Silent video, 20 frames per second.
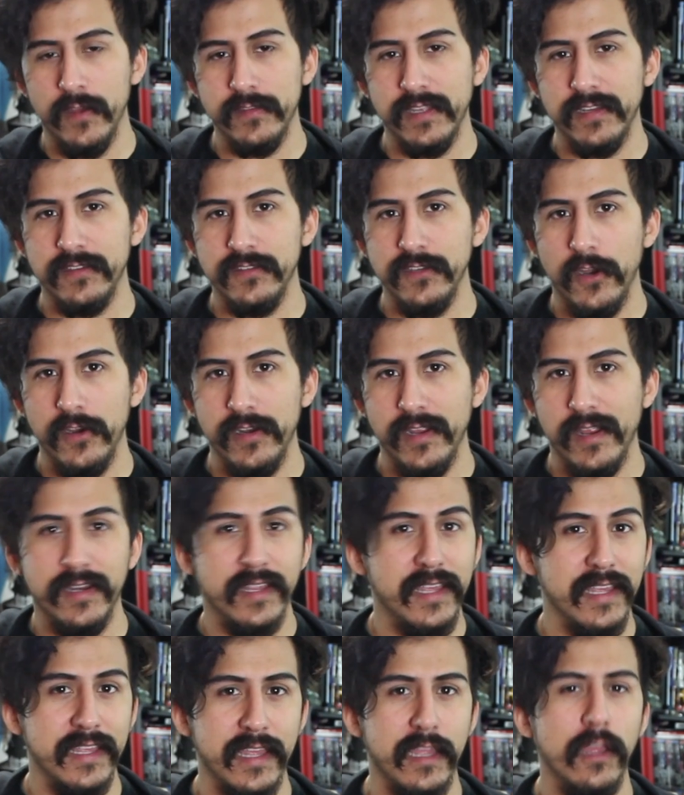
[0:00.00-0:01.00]
all things nerdy
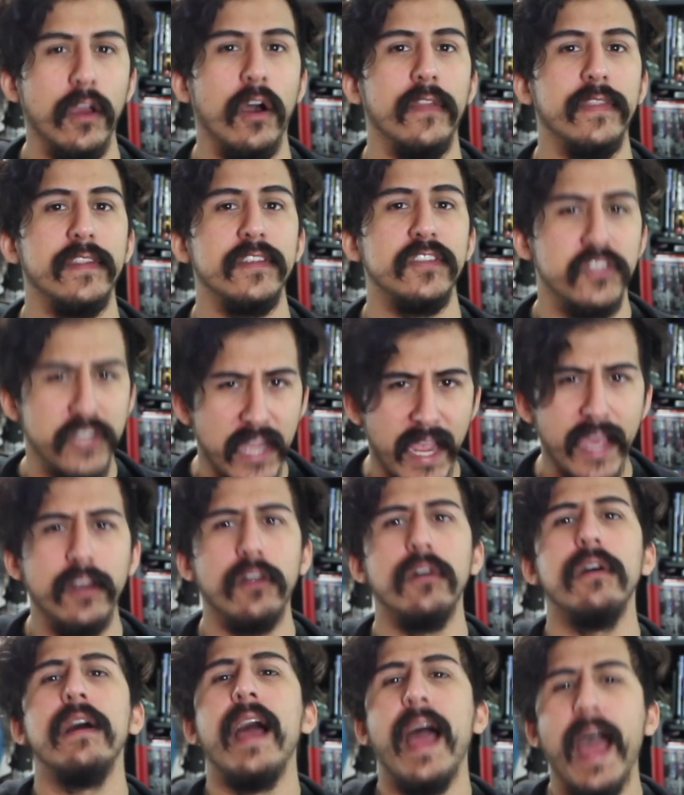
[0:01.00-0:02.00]
and geeky on this
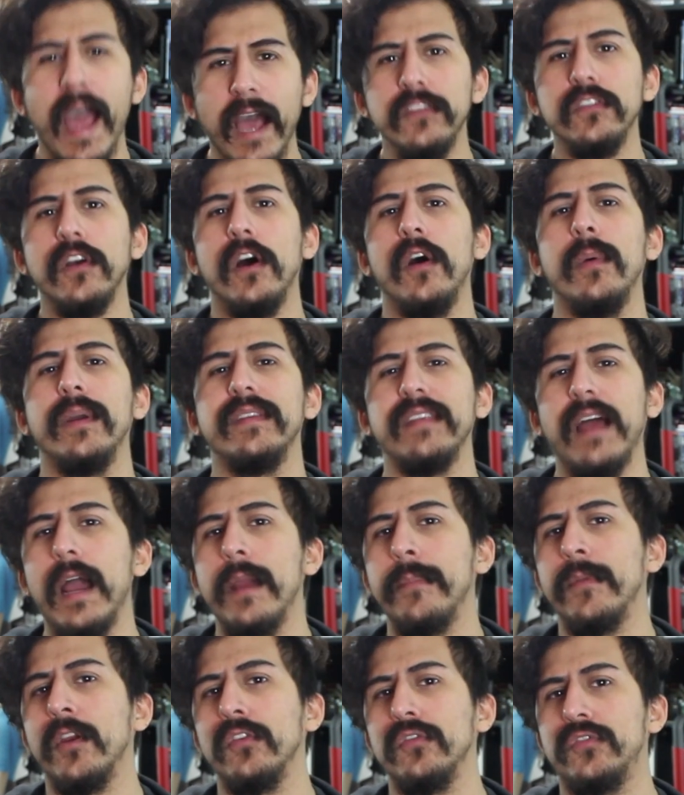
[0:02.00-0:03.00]
channel. As always, I
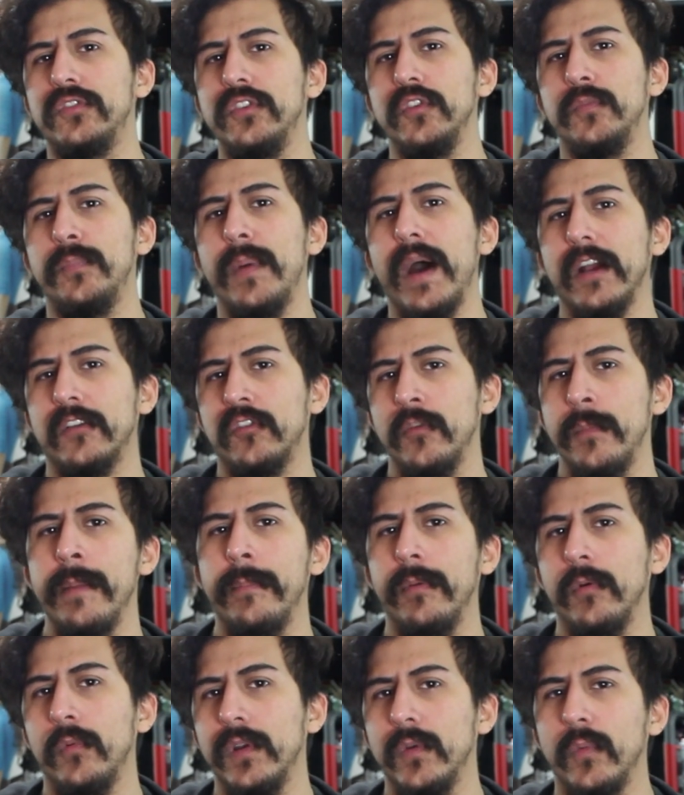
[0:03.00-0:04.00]
am your host, Juicebox.
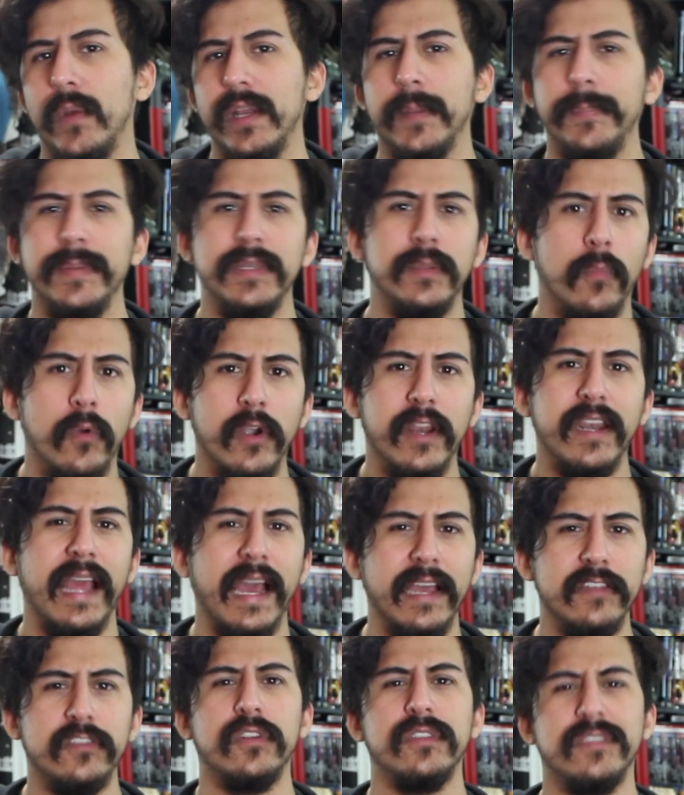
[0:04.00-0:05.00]
Remember, when you wake up in the morning,
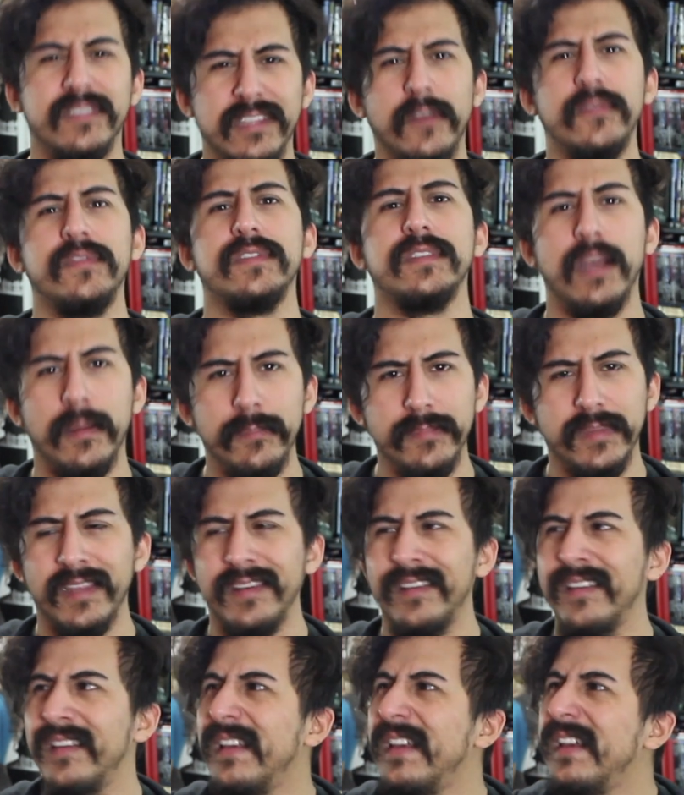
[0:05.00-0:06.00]
ask yourself
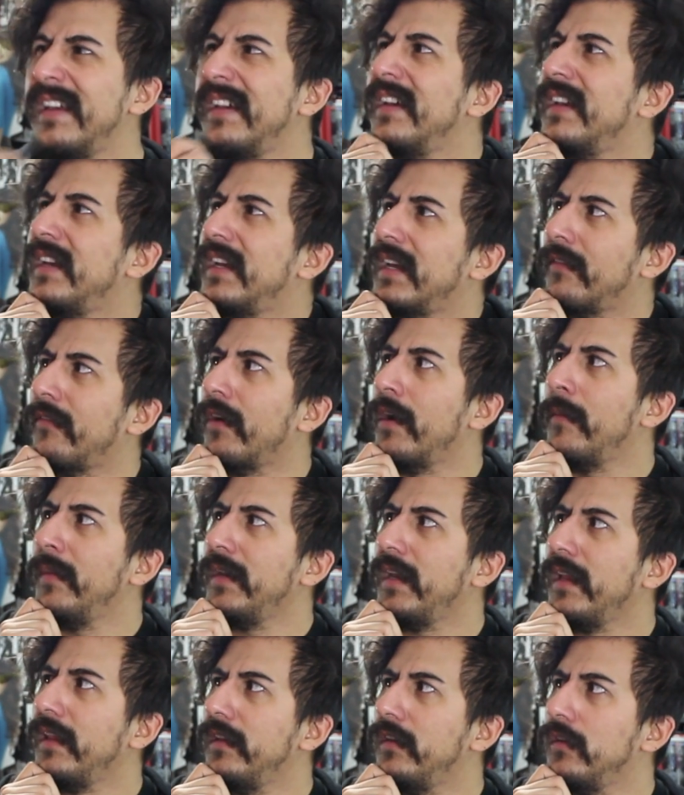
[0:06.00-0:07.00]
something. Have I had a
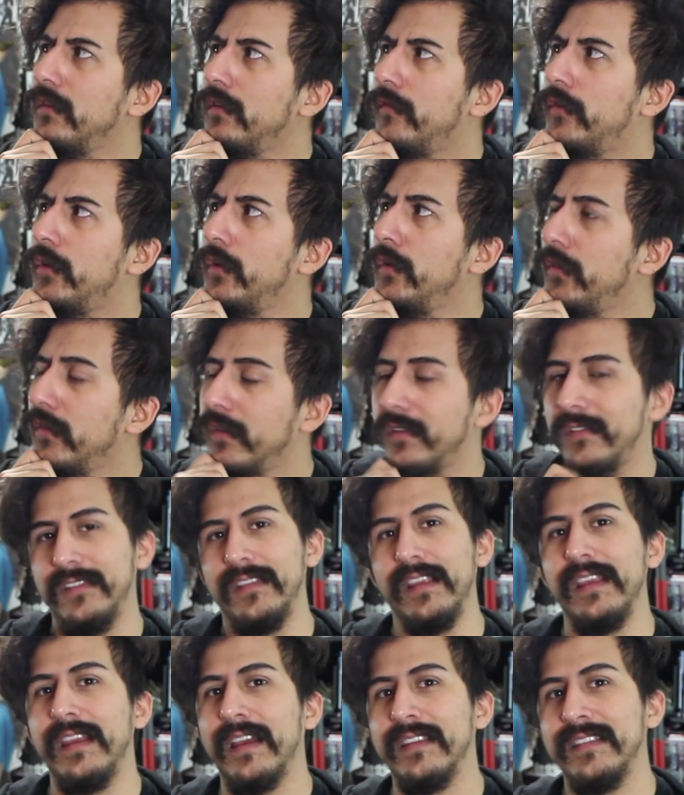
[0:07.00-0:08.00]
daily dose of juice?
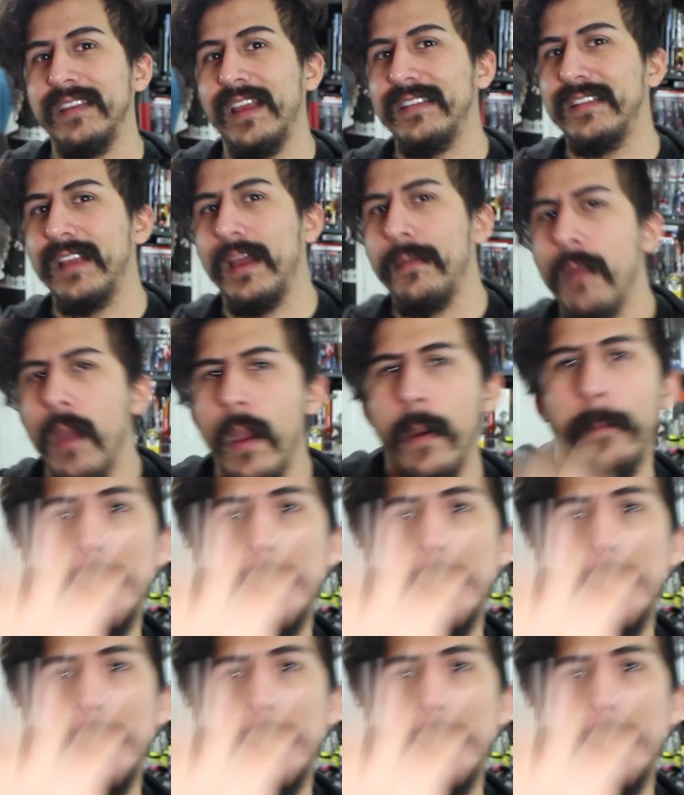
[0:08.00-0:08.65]
See you guys next time.